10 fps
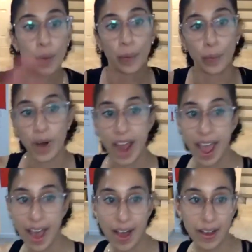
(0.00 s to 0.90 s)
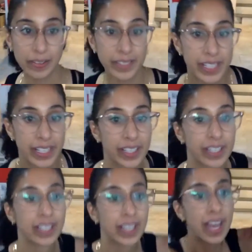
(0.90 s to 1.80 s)
round,
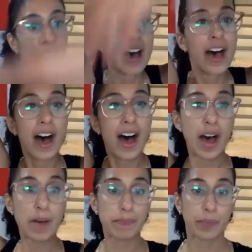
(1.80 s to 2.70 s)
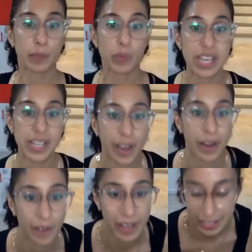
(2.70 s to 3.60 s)
up, we
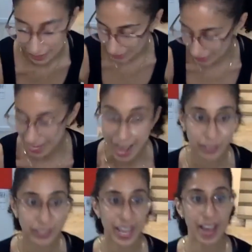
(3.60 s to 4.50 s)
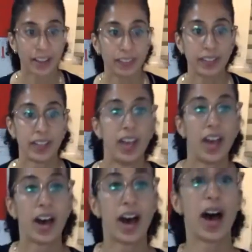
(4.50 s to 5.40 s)
go down, down,
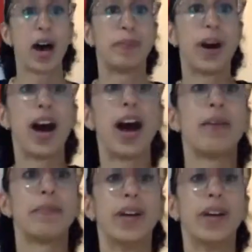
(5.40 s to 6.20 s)
up, up.